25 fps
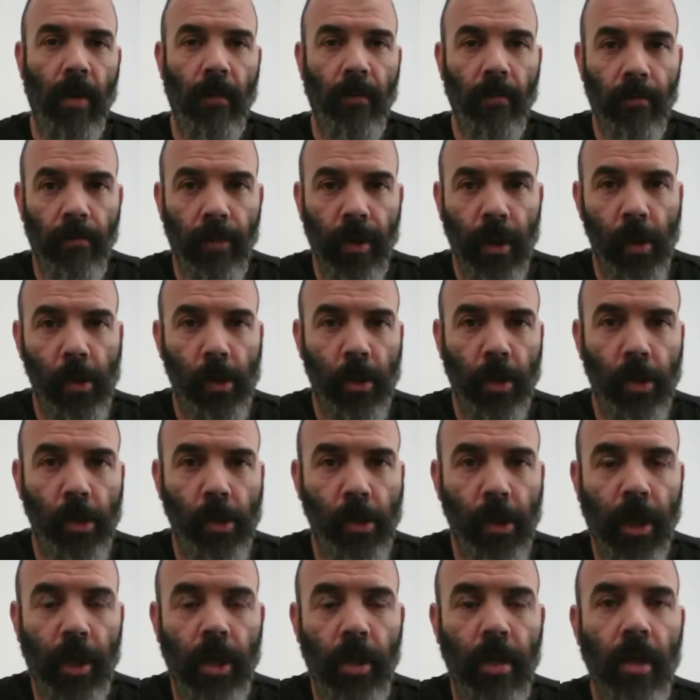
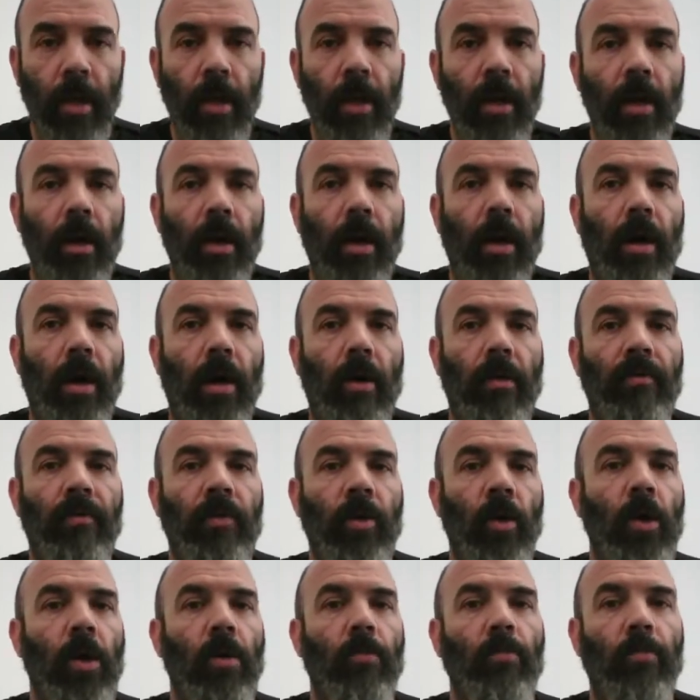PixInsight. If you're
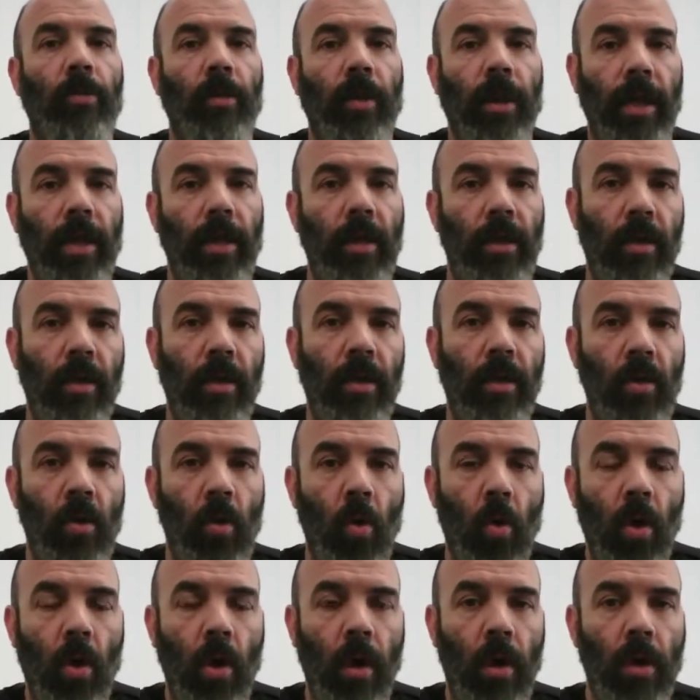going to blink
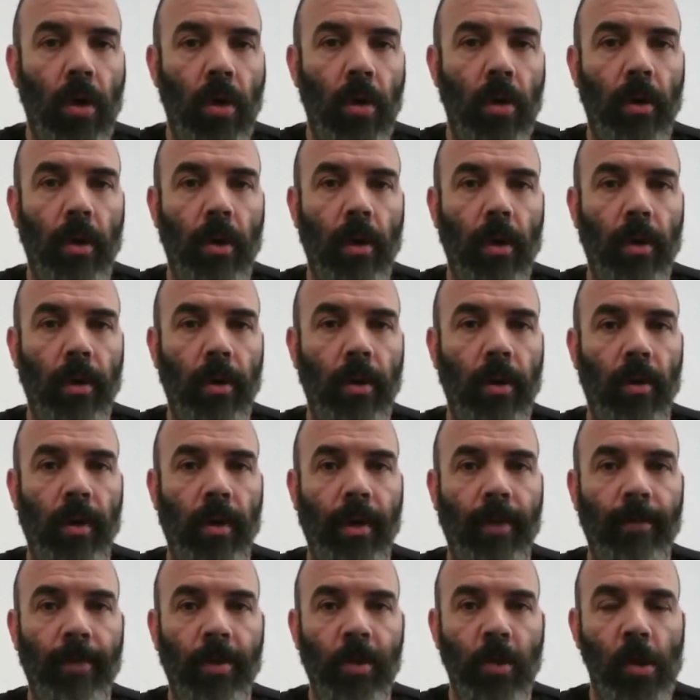your
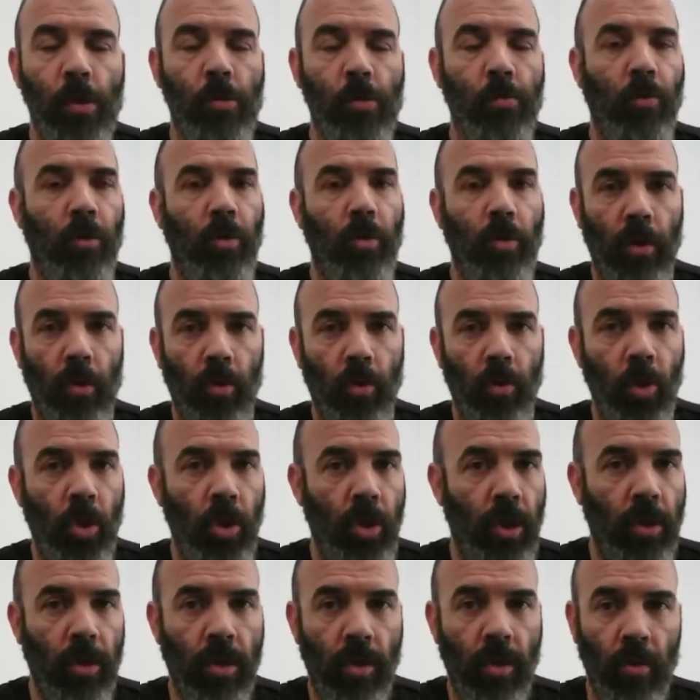images, which you
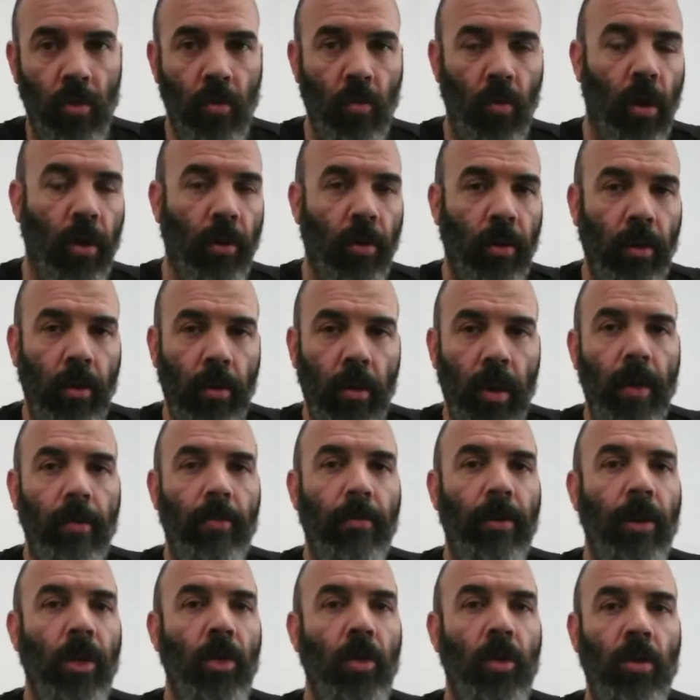should do all the time,
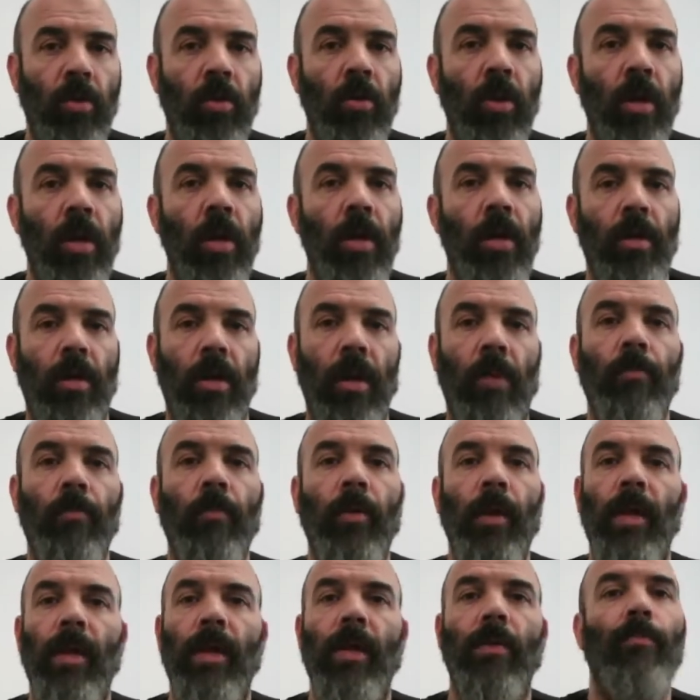make sure you're not
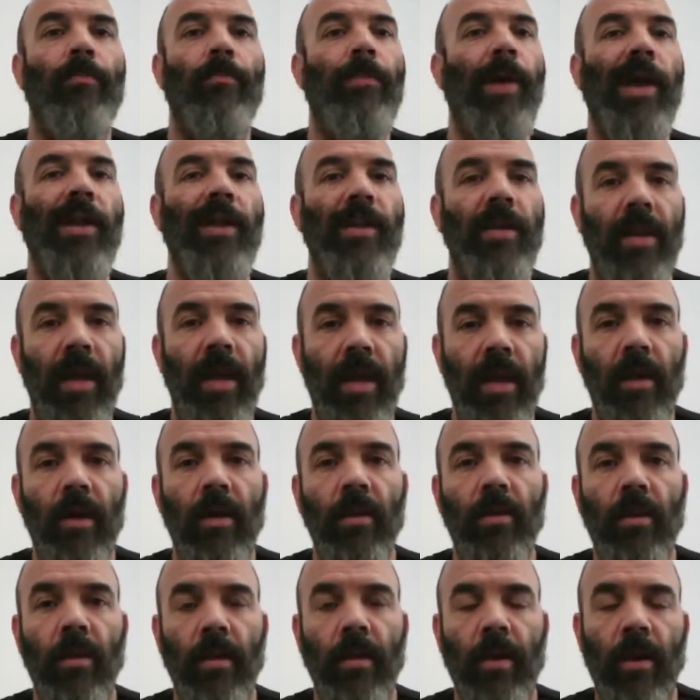bringing in bad data
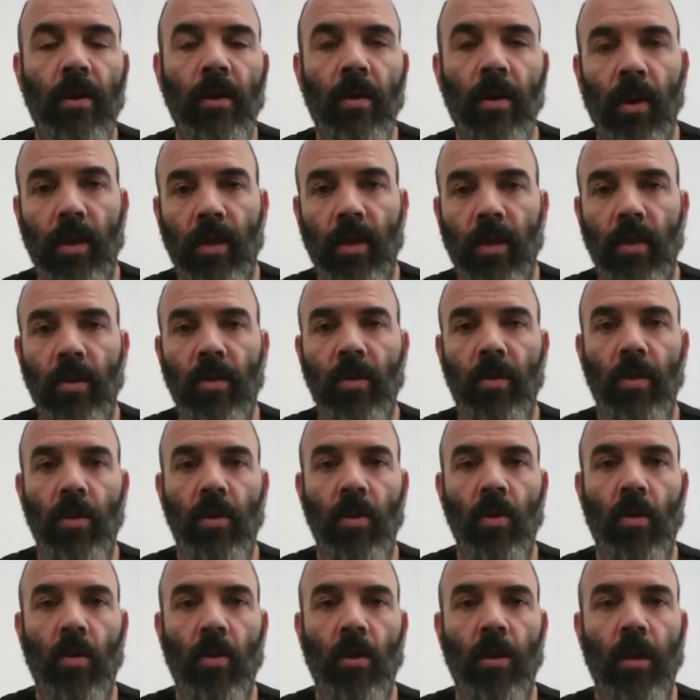to get cooked into
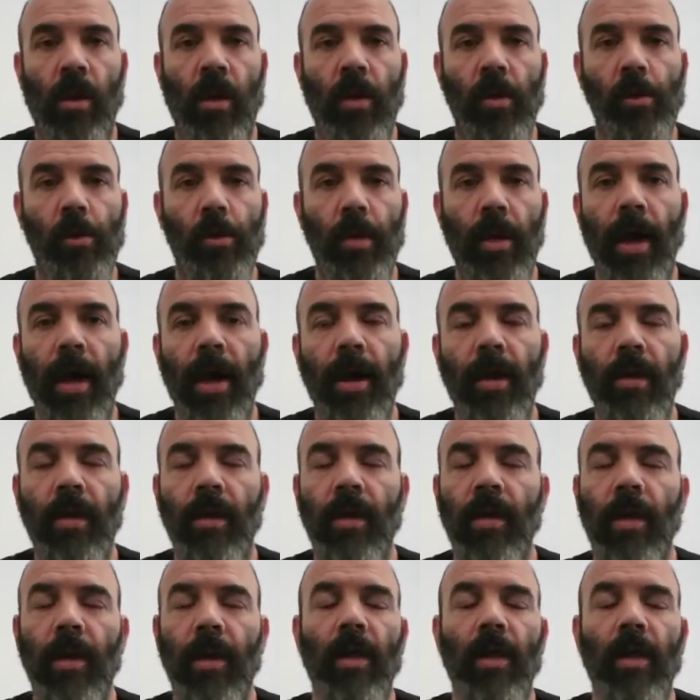your stack.